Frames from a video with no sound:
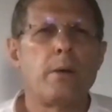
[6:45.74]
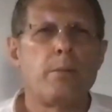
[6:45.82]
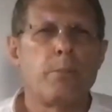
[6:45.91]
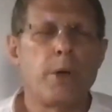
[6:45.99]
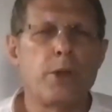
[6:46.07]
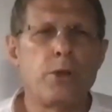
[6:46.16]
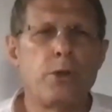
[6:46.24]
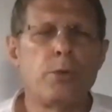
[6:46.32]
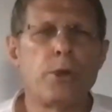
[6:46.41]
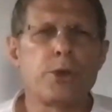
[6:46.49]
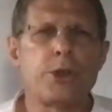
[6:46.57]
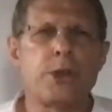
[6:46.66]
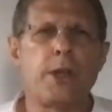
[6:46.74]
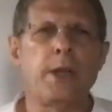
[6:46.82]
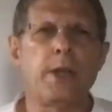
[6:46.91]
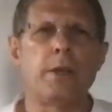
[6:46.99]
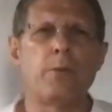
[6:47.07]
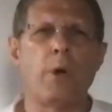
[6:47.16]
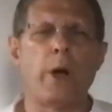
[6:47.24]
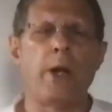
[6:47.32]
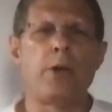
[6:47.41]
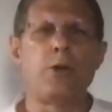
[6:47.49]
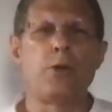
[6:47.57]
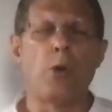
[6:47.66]
But you will see when
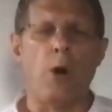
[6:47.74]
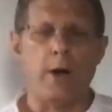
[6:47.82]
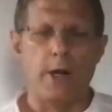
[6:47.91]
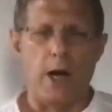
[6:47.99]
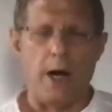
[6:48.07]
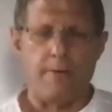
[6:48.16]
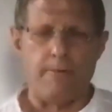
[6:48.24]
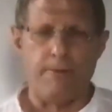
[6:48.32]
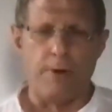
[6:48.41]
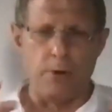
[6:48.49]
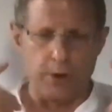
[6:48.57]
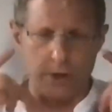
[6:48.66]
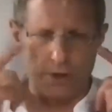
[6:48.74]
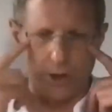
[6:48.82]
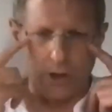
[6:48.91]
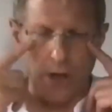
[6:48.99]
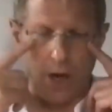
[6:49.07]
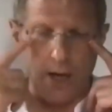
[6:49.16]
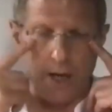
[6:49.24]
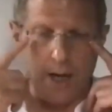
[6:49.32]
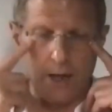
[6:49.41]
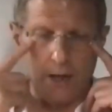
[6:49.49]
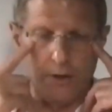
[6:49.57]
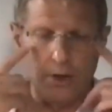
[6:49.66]
you are not focusing on
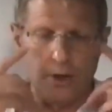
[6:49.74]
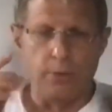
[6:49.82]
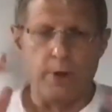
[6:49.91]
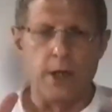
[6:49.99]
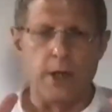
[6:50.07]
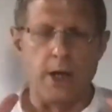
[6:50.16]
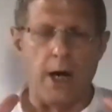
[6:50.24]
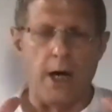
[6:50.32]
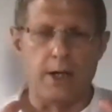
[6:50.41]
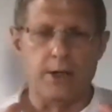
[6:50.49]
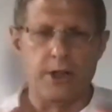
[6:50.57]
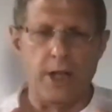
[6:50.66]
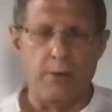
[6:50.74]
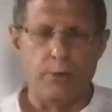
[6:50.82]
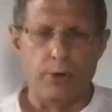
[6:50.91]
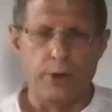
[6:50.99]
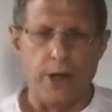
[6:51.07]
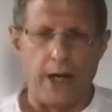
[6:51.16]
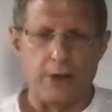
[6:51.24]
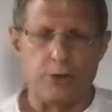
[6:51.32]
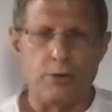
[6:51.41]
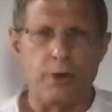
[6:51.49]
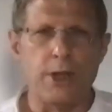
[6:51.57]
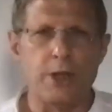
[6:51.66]
anything with the eyes, they will
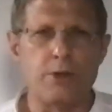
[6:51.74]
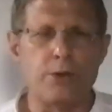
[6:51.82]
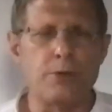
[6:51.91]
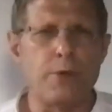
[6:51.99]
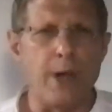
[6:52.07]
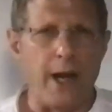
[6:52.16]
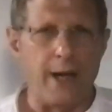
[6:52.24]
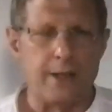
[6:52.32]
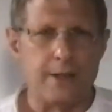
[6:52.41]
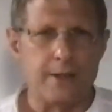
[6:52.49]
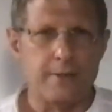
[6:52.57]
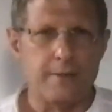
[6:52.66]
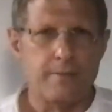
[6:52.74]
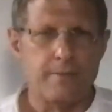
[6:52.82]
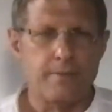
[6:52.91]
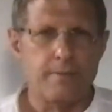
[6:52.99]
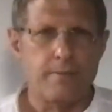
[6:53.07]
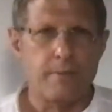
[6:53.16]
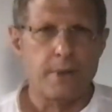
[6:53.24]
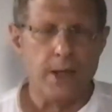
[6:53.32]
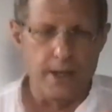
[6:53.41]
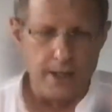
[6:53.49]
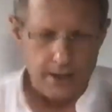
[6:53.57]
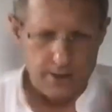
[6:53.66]
naturally do that.
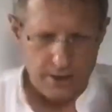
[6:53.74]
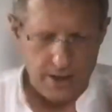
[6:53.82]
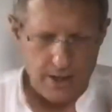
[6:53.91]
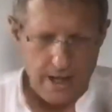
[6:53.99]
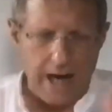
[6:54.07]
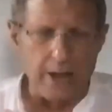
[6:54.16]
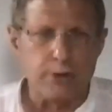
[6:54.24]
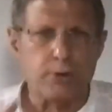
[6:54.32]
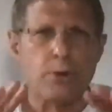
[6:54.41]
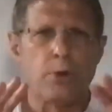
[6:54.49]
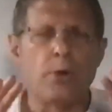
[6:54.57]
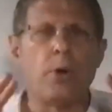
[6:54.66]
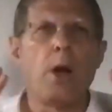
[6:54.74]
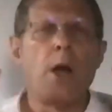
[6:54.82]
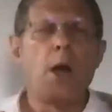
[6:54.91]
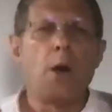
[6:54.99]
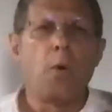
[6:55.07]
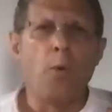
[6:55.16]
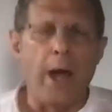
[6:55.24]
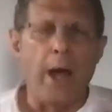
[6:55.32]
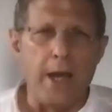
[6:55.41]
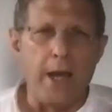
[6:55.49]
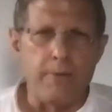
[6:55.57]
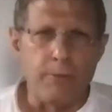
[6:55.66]
It is the natural
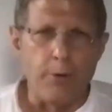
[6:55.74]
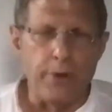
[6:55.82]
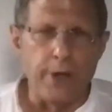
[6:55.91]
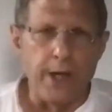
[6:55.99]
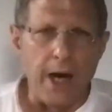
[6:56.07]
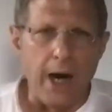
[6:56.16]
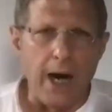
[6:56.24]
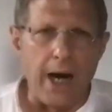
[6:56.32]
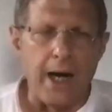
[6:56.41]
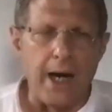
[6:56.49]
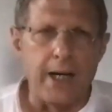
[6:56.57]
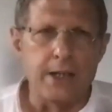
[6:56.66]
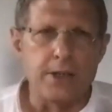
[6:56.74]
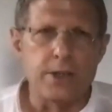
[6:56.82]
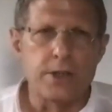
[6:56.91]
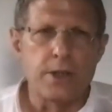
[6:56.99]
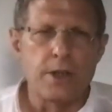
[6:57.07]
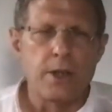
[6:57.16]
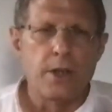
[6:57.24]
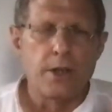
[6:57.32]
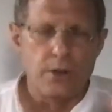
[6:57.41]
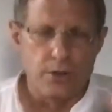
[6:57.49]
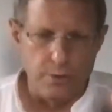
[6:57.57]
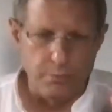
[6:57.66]
way for the eyes
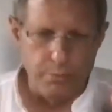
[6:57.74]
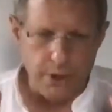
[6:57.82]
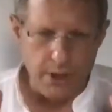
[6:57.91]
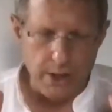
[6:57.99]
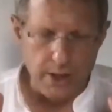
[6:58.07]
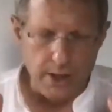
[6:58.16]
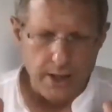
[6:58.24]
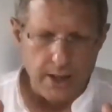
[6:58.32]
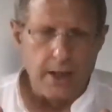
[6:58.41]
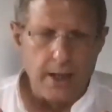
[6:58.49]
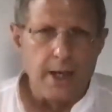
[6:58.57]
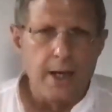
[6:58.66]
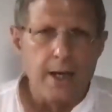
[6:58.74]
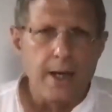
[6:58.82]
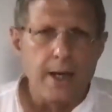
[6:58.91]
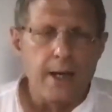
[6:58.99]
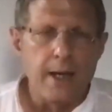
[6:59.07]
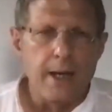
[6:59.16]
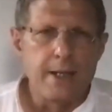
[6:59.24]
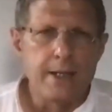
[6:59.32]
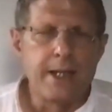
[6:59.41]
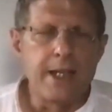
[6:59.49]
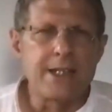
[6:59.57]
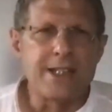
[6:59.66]
to be
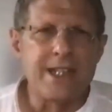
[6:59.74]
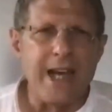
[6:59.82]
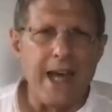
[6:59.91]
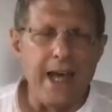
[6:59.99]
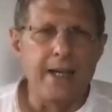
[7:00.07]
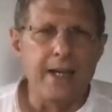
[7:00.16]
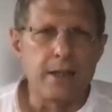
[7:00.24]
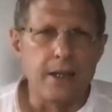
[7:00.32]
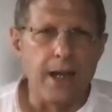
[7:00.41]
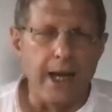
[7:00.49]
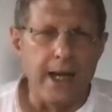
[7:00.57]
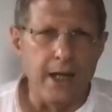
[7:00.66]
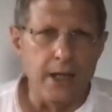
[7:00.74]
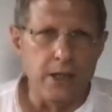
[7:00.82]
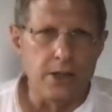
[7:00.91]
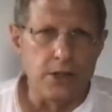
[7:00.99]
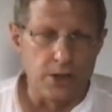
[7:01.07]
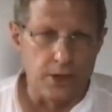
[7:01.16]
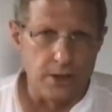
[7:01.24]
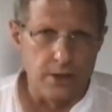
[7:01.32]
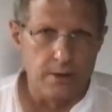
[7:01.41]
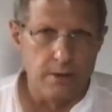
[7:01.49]
disengaged